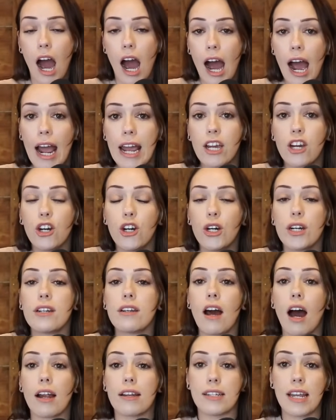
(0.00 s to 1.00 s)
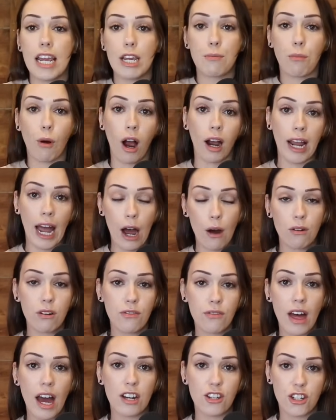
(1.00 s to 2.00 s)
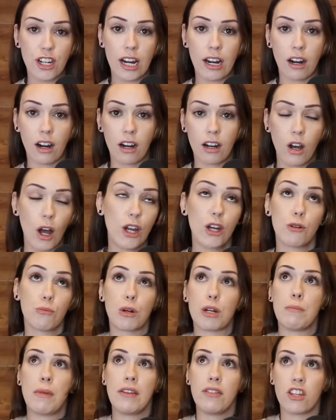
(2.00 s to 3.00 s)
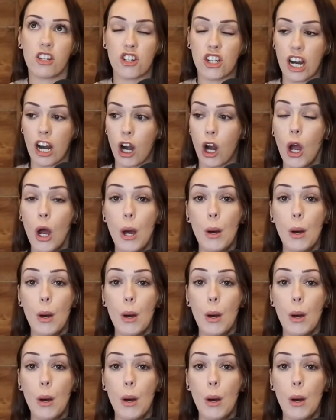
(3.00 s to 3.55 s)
I could not take Brock out of that chair. I couldn't put him in the chair.